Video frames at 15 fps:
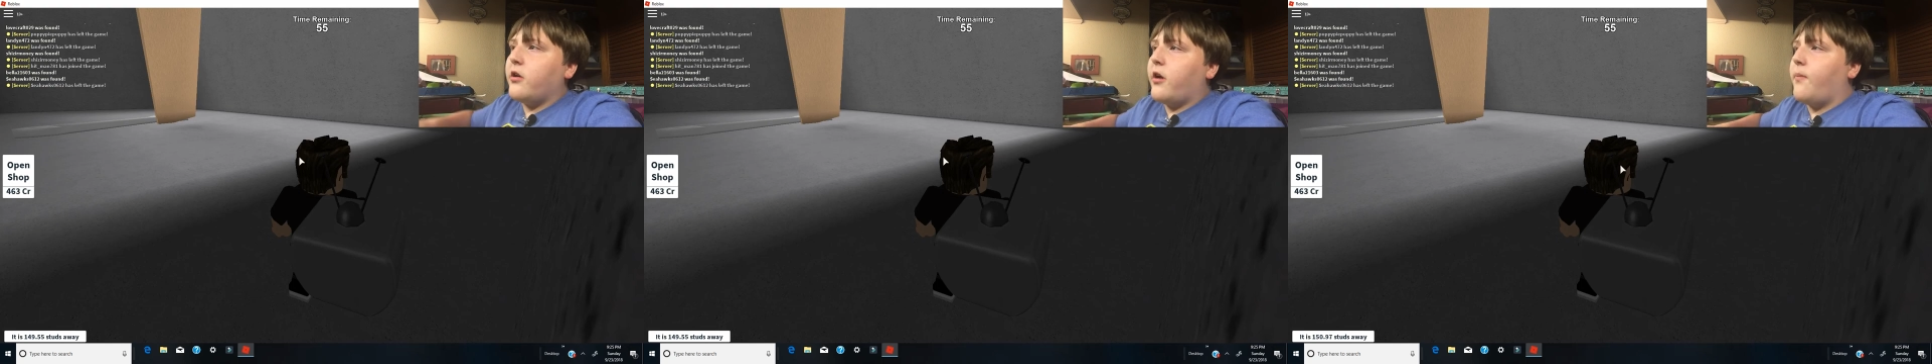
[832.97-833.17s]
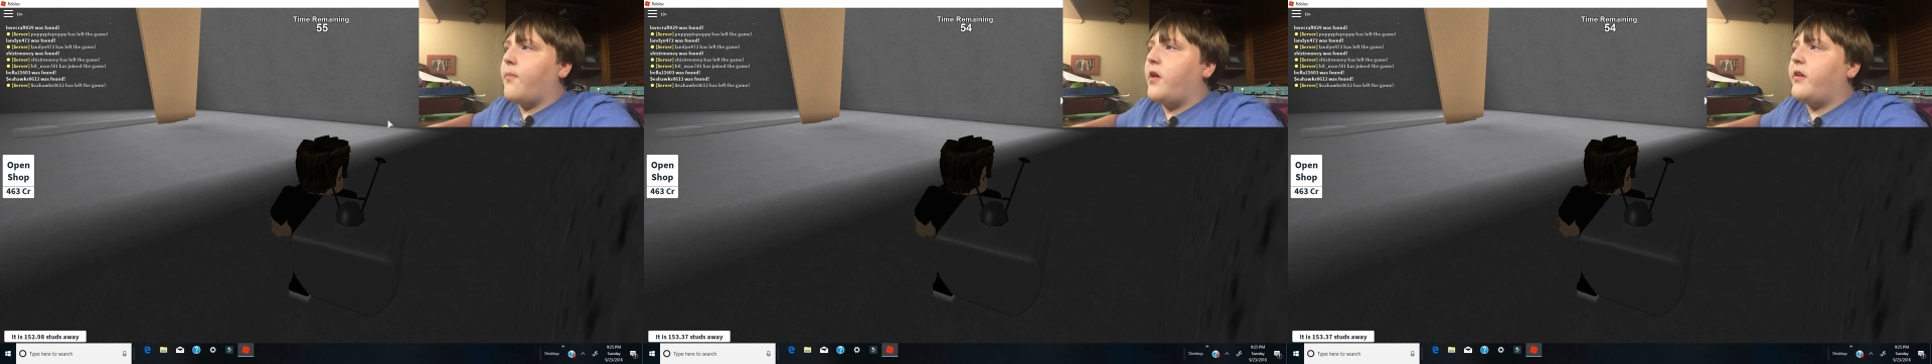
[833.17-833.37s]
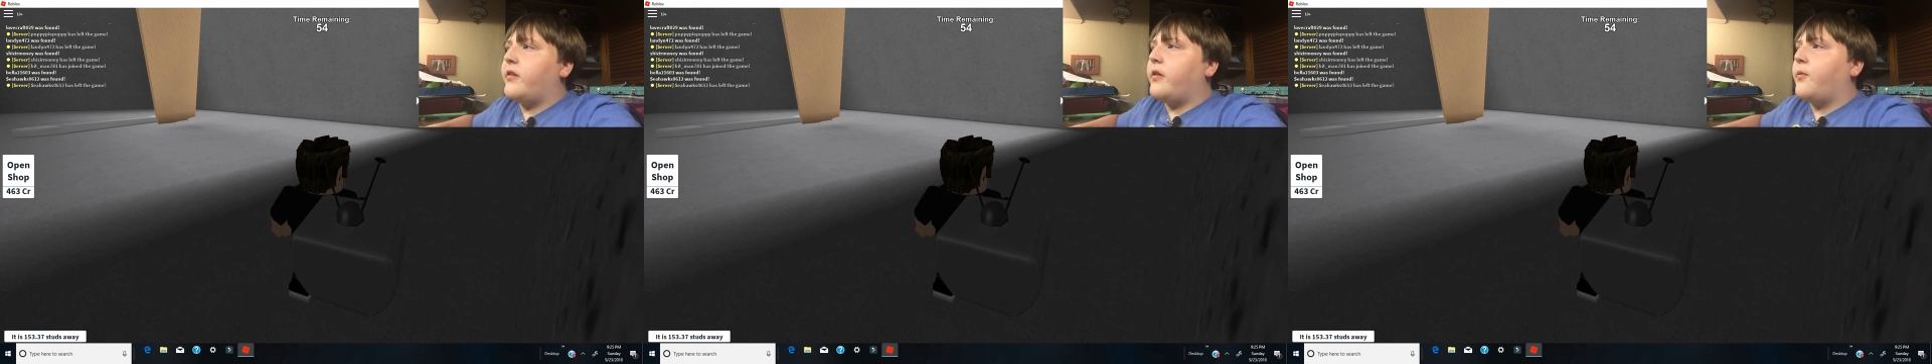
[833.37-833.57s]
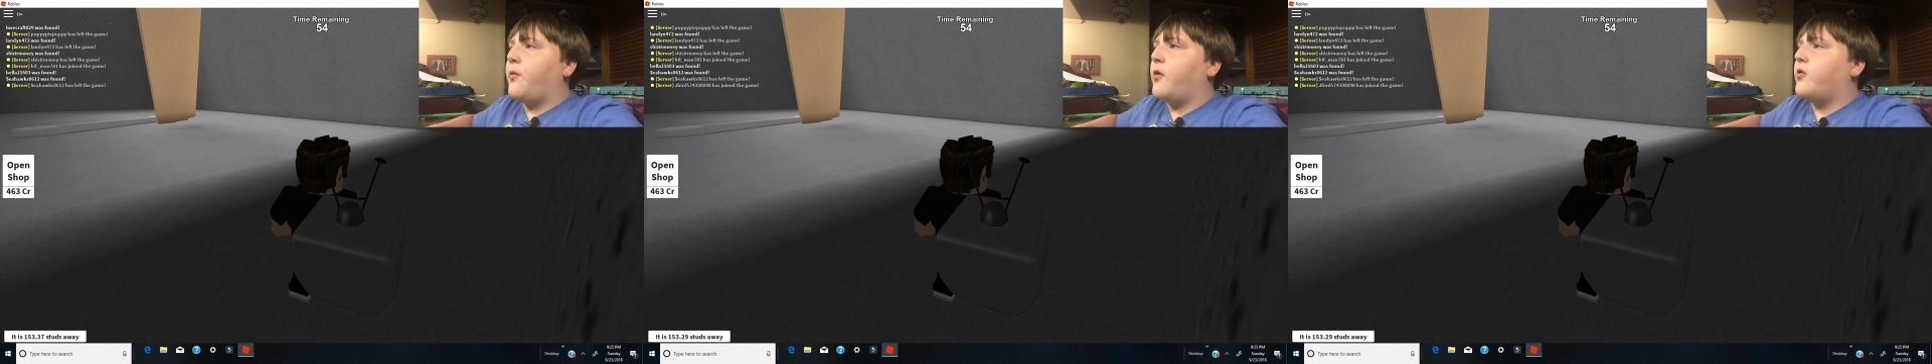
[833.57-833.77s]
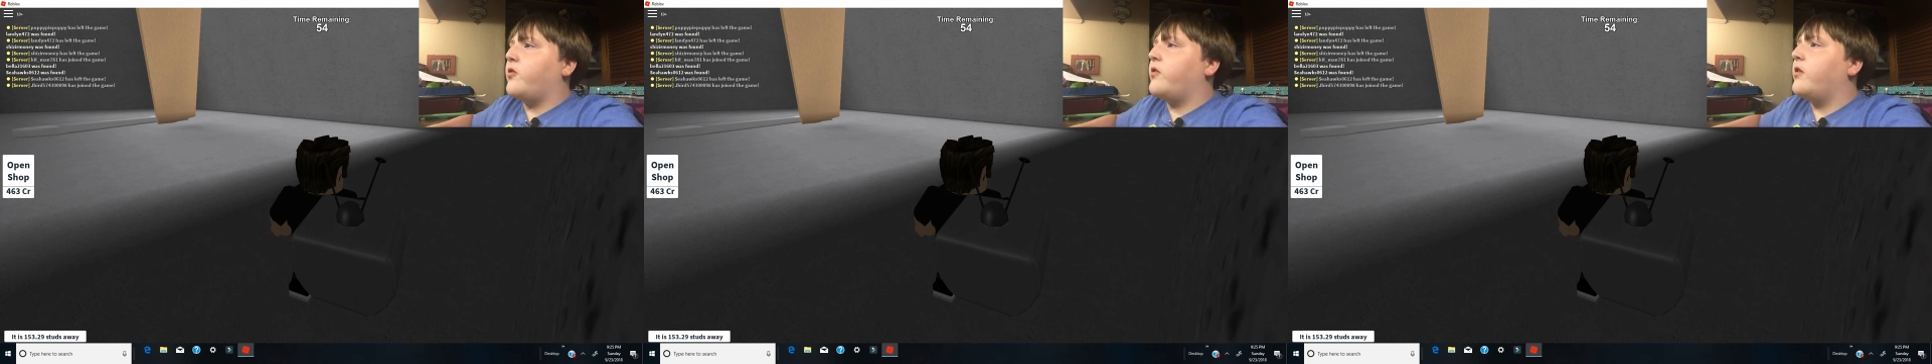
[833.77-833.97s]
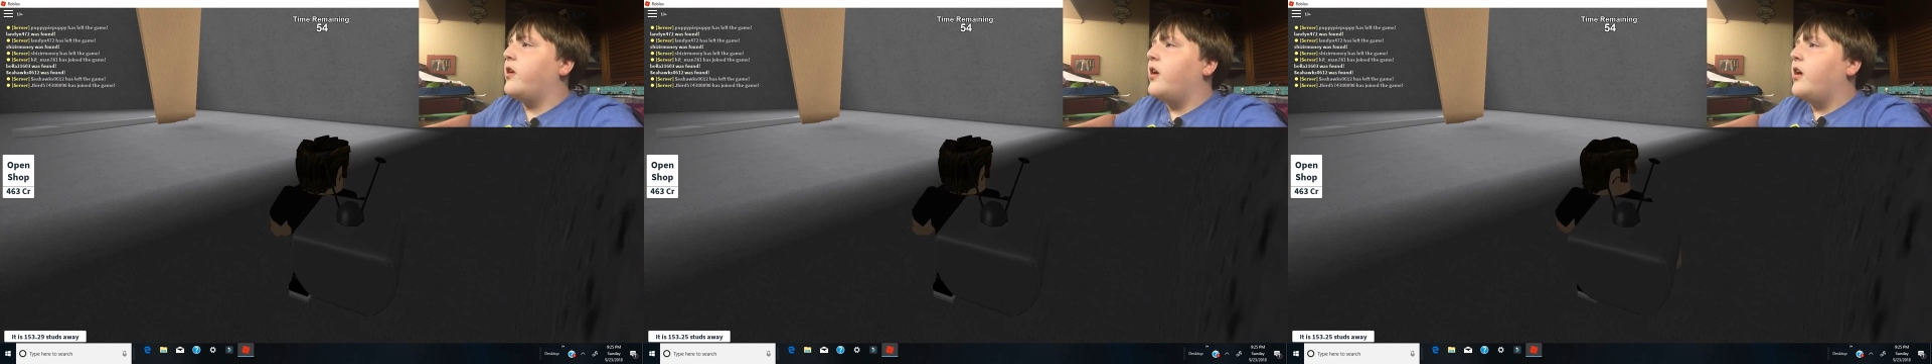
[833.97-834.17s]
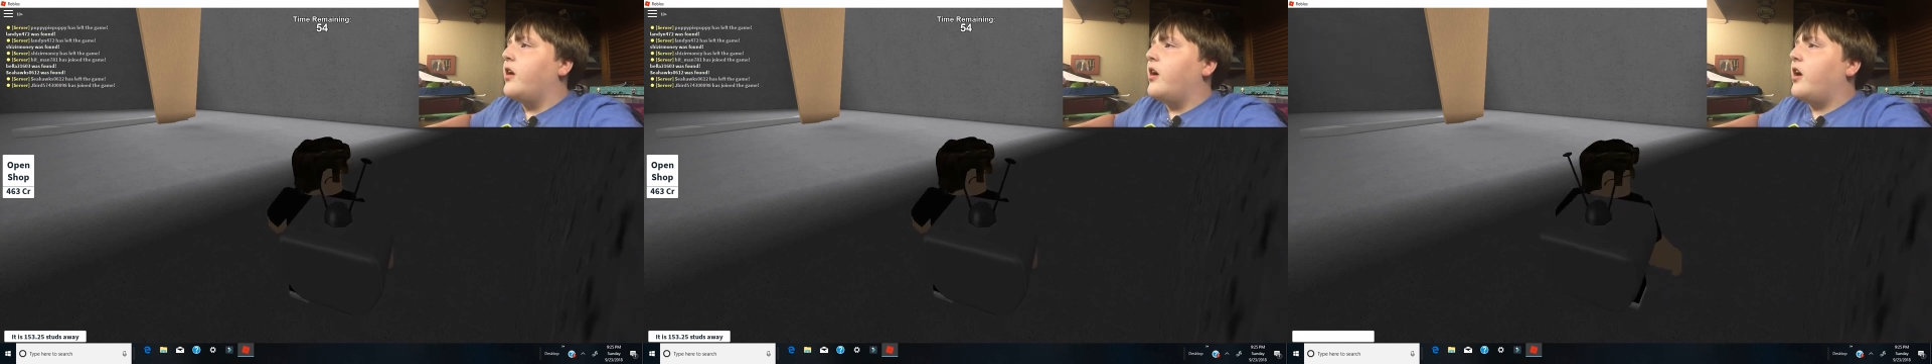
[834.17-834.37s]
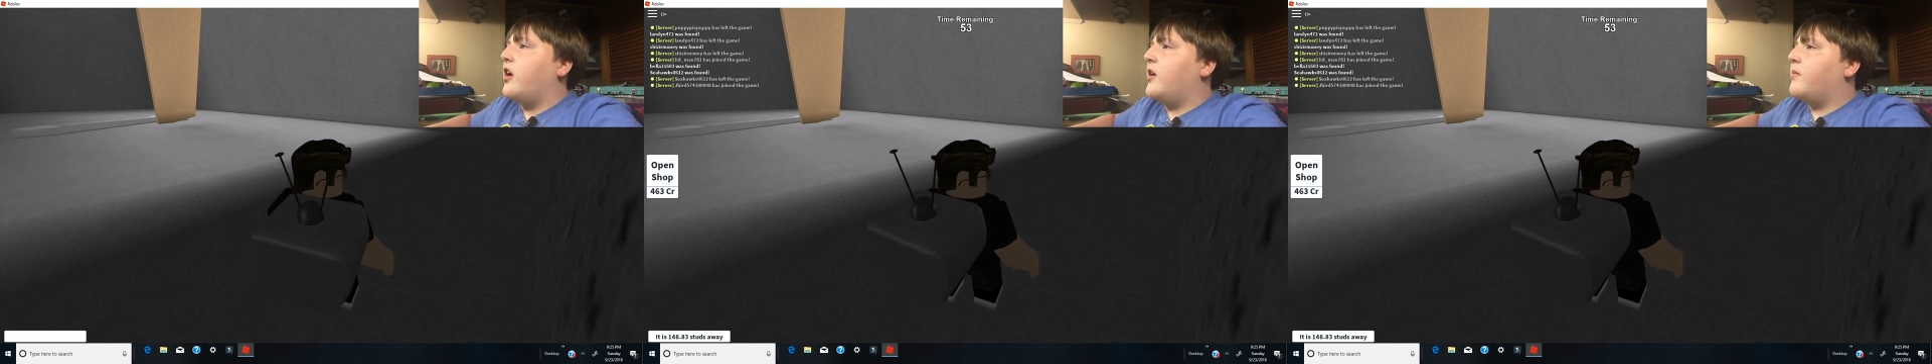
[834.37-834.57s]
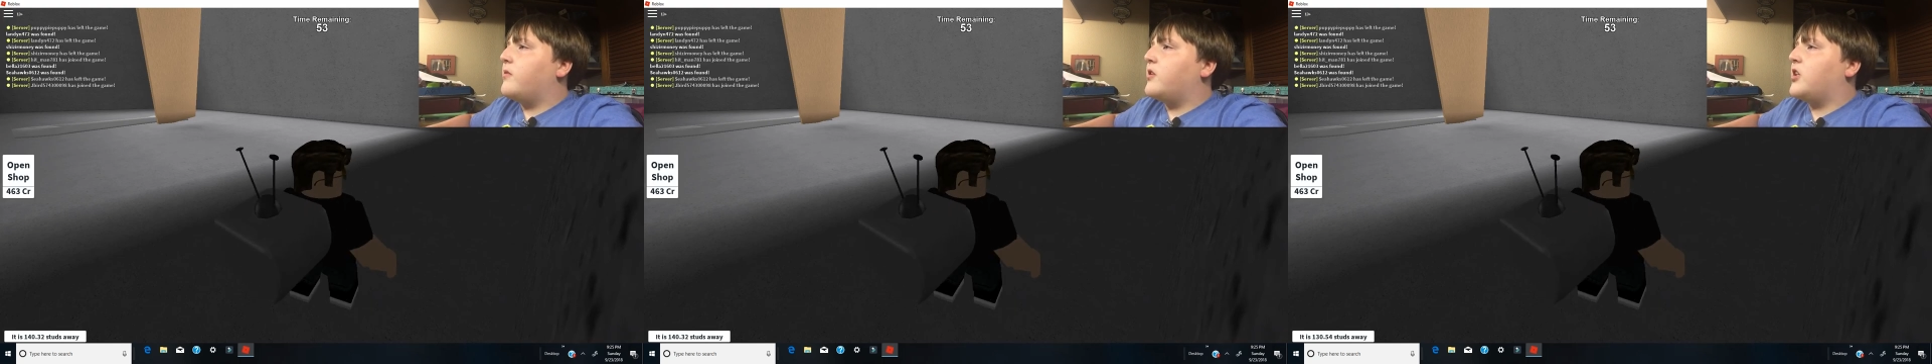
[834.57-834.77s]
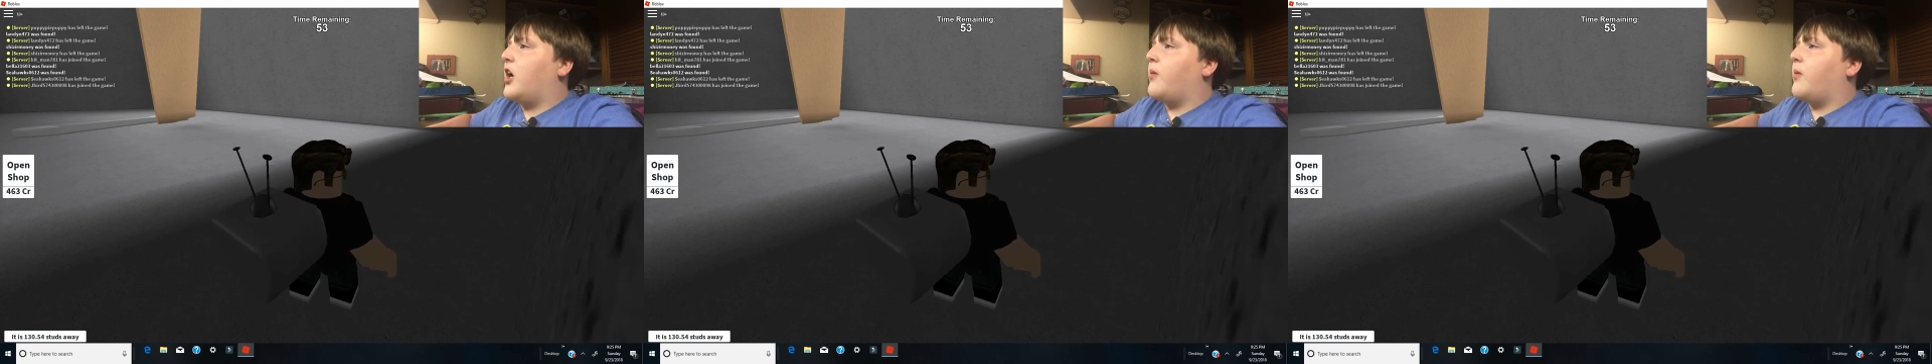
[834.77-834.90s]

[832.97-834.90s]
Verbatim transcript: yep, that's the person. Because um,